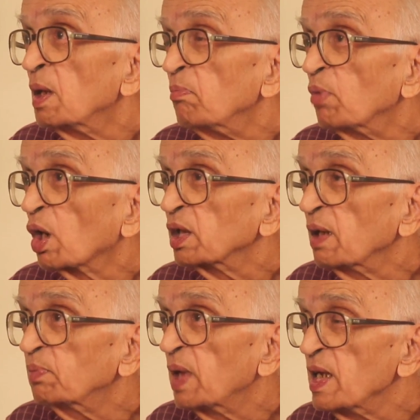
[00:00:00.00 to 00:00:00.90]
Because
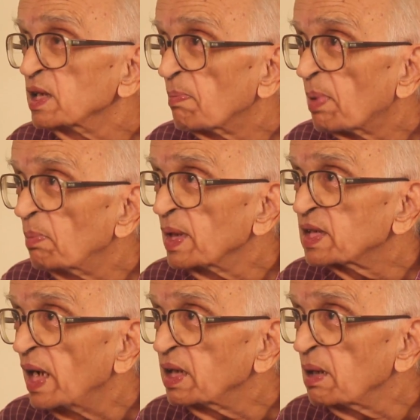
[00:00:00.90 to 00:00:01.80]
if there is a public
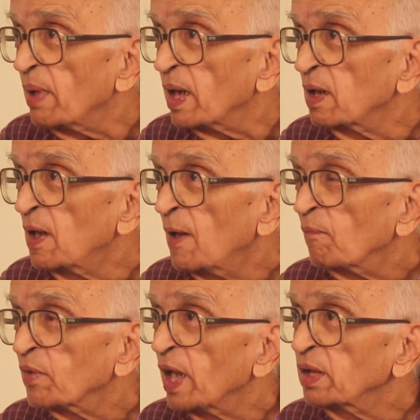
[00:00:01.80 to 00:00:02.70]
sentiment,
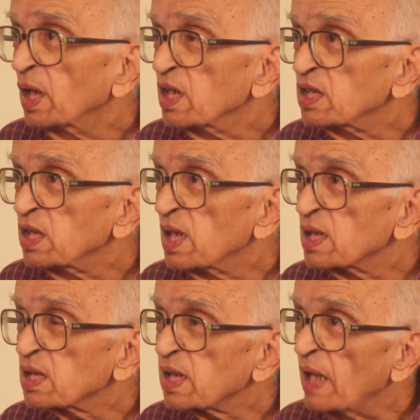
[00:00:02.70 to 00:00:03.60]
then the decisions
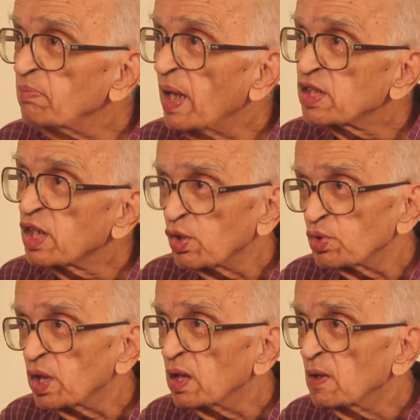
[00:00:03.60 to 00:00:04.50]
can be
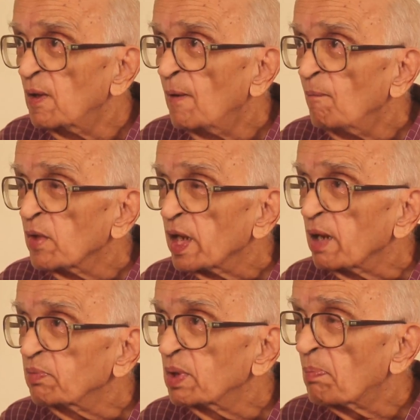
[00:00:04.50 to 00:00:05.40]
executed.
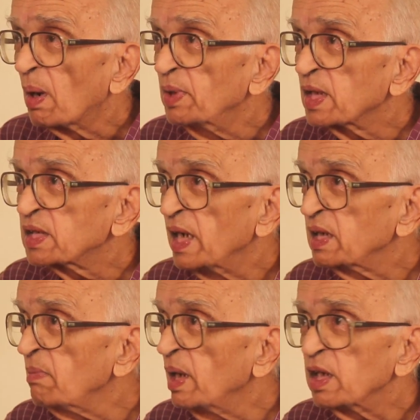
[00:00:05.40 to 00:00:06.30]
If the public
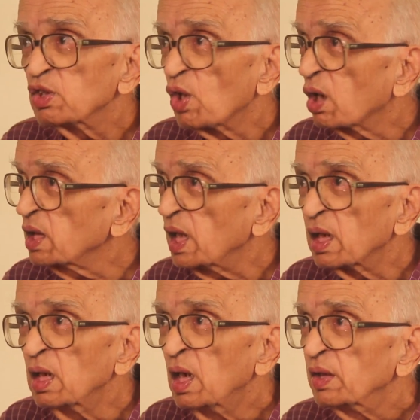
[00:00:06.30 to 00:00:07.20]
sentiment is not there,
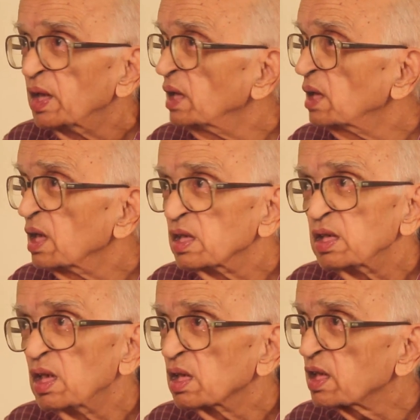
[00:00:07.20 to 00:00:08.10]
then the
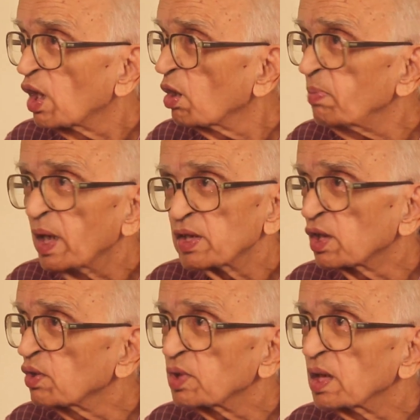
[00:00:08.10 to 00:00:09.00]
decisions cannot be
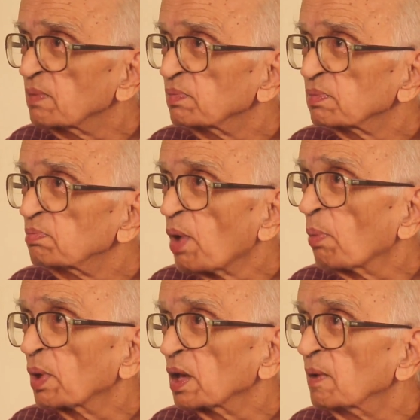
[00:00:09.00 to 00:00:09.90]
executed properly.